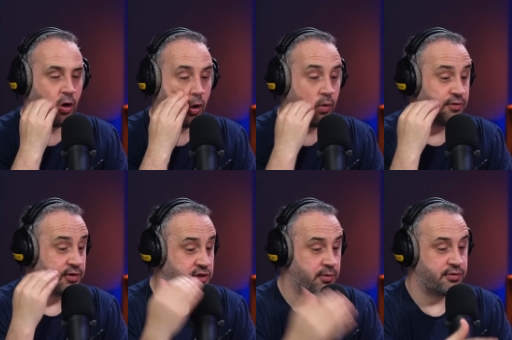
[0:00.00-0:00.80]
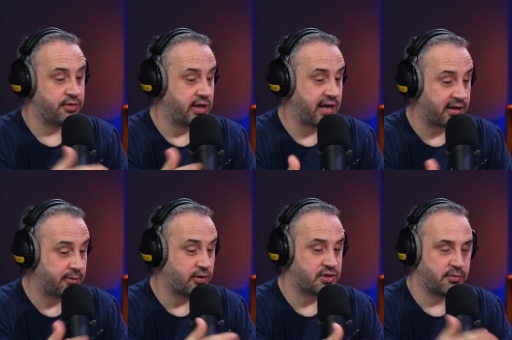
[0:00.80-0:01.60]
or whether it's coming through the
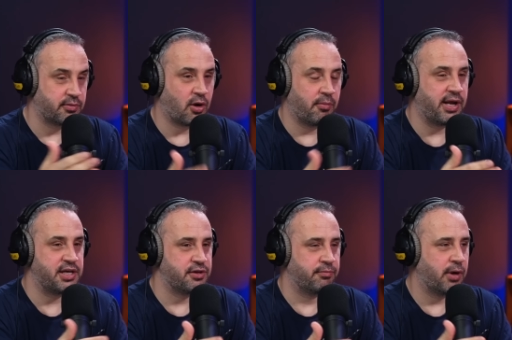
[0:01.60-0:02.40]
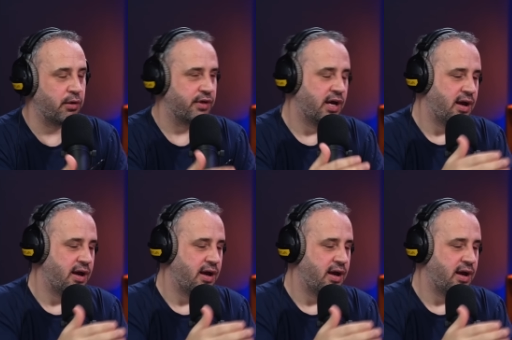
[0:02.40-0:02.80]
academy, or some combination of both.